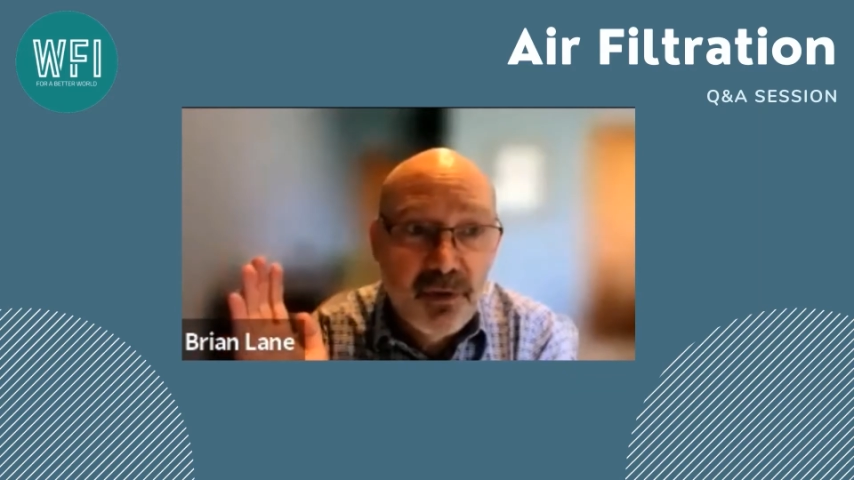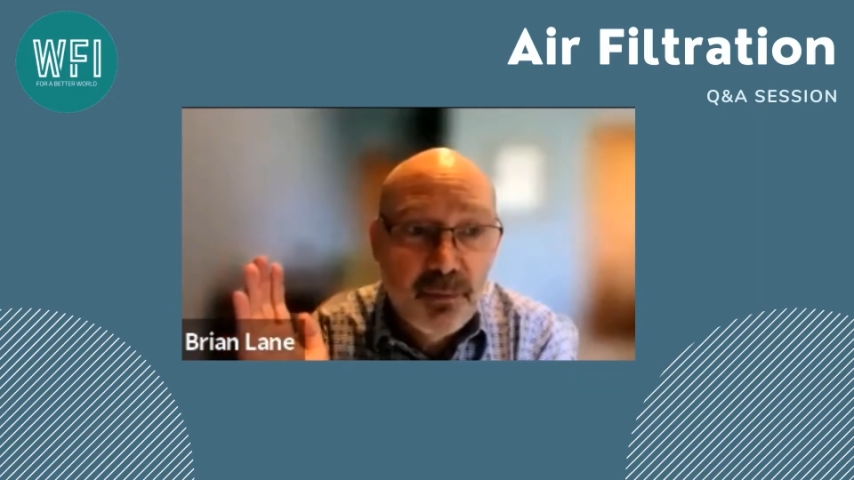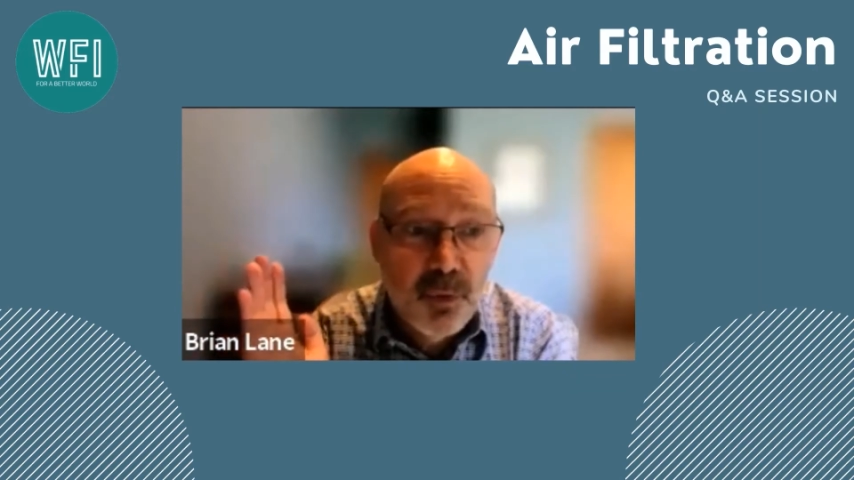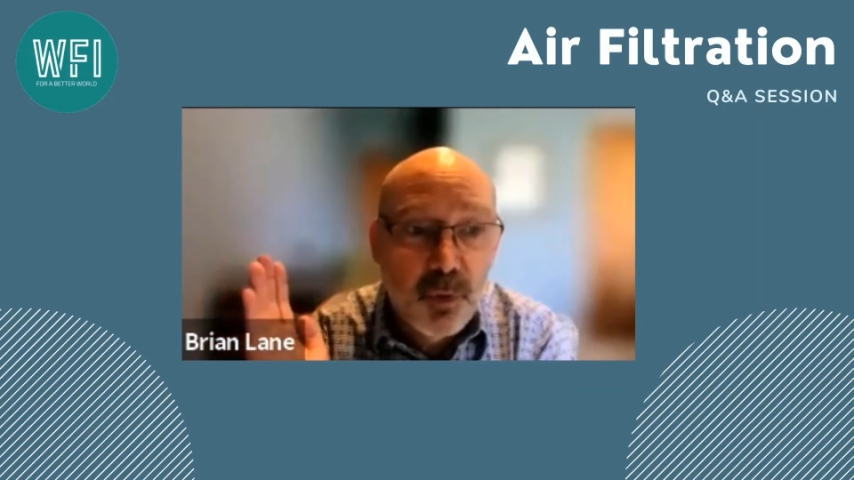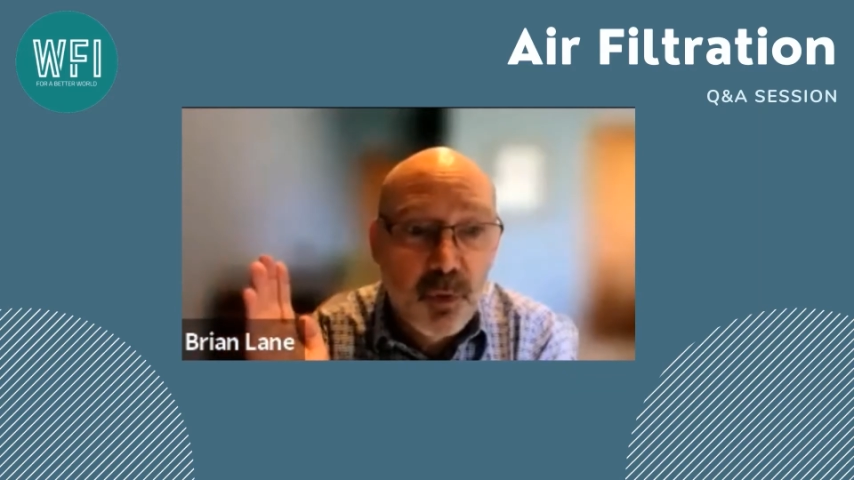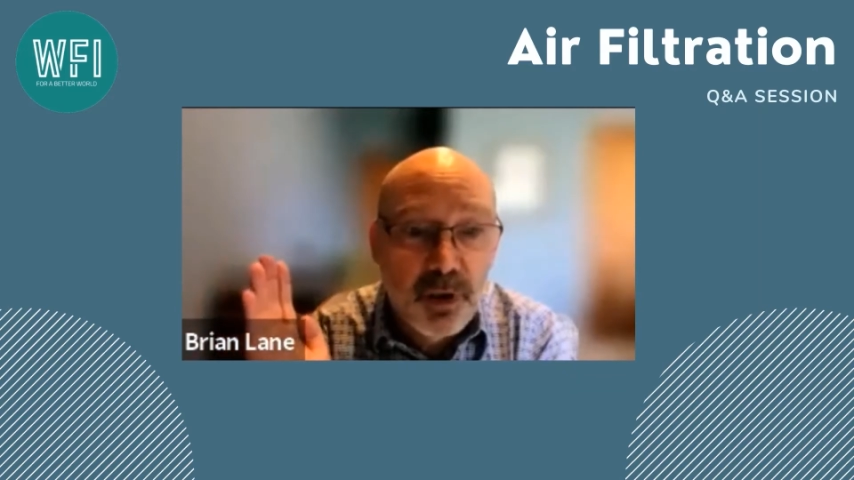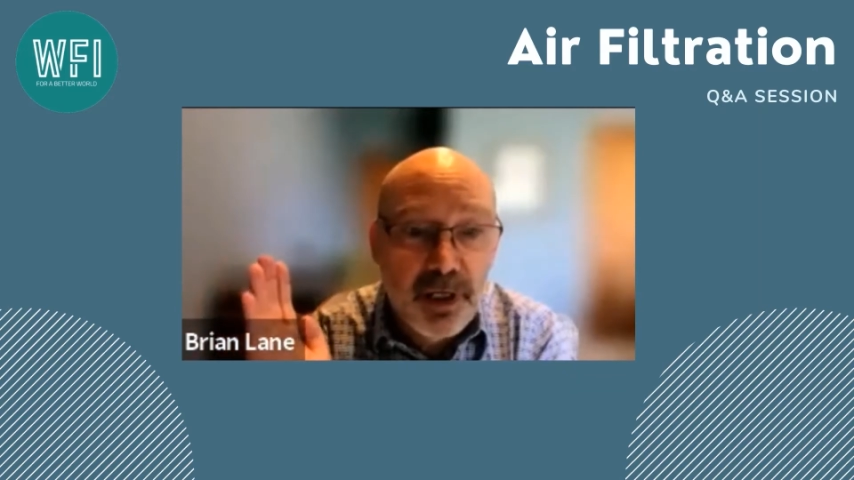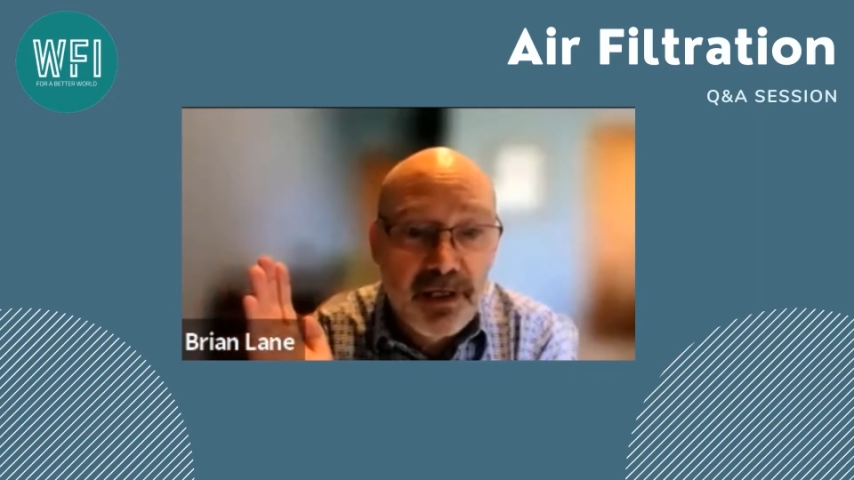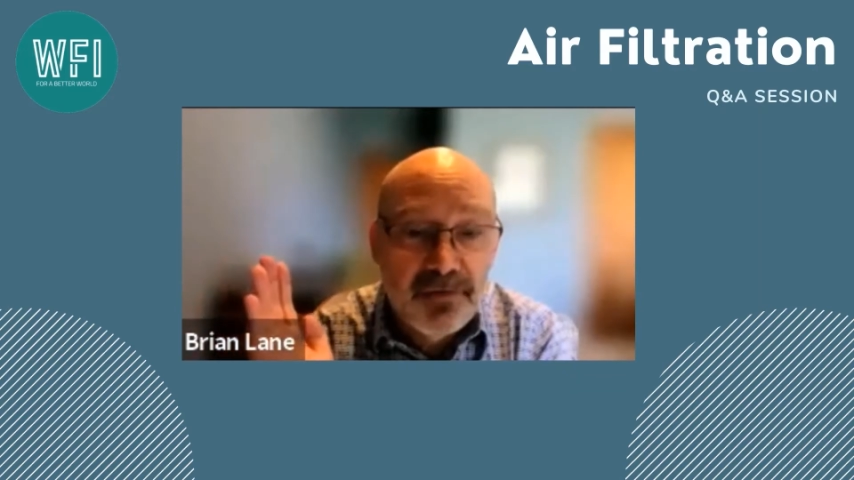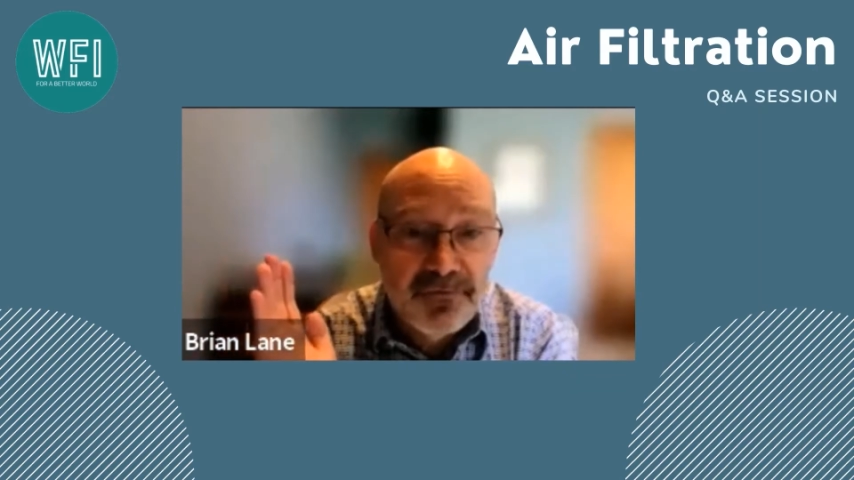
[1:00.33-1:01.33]
more
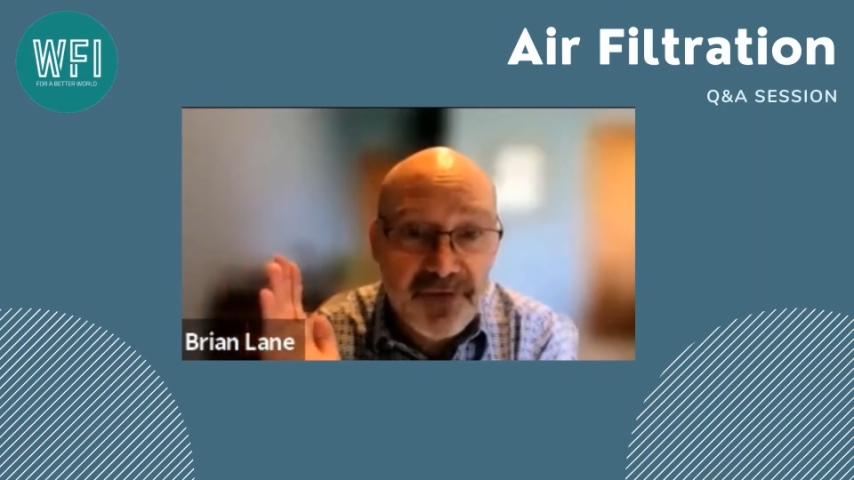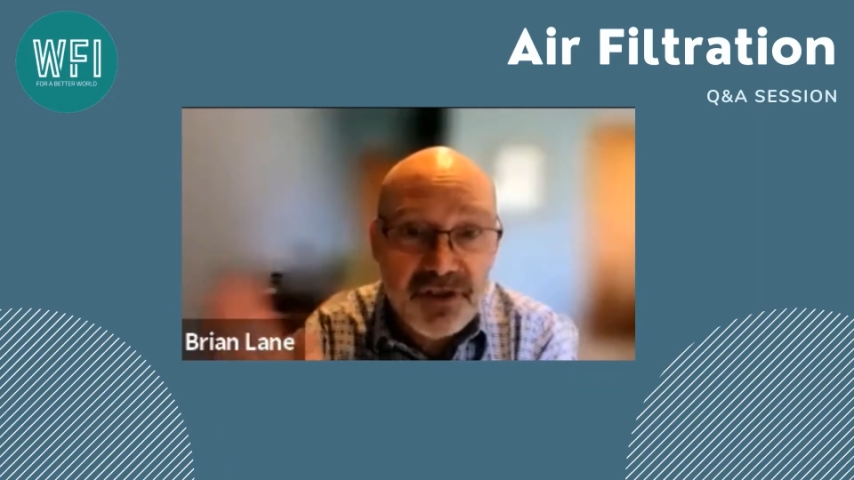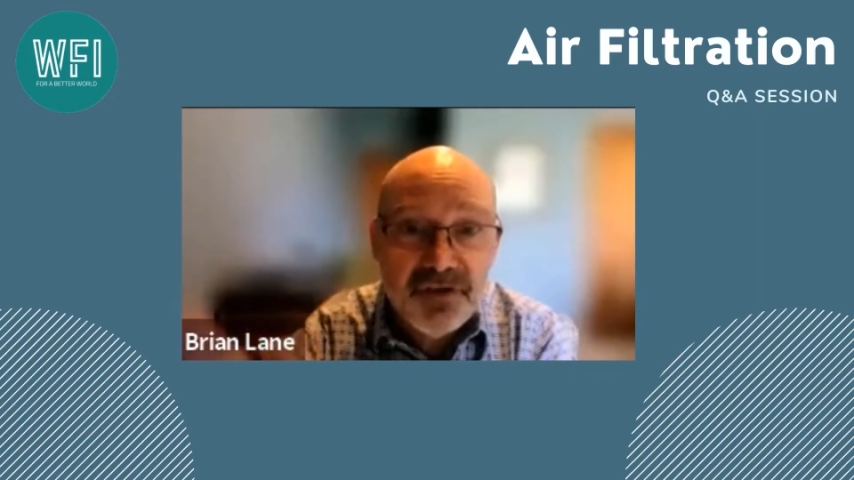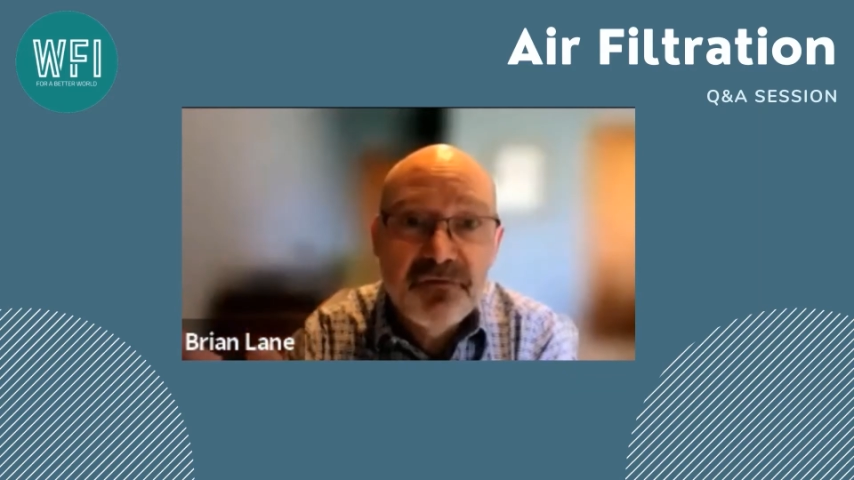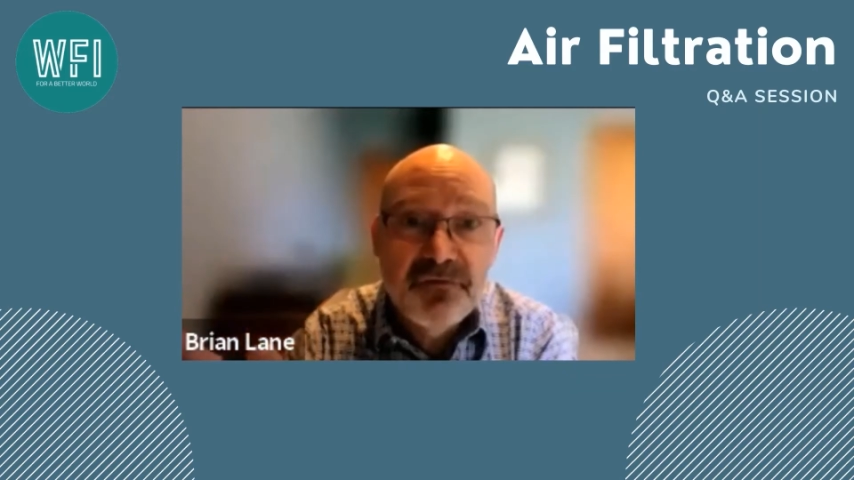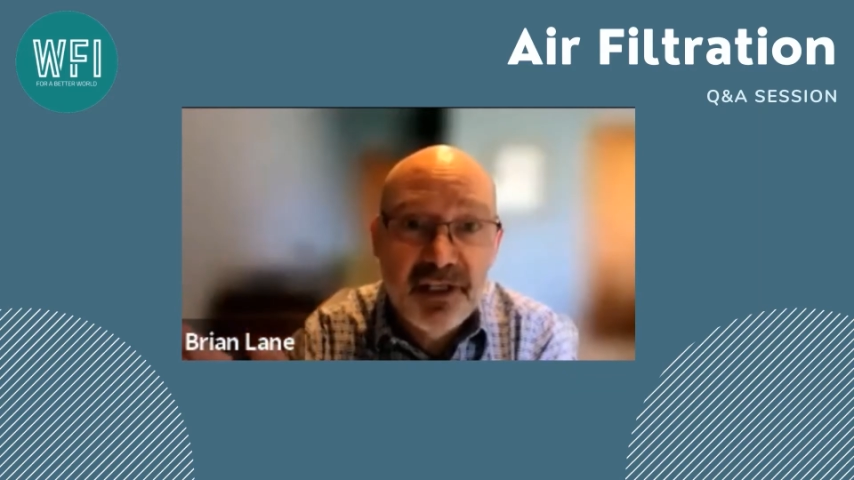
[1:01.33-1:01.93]
efficient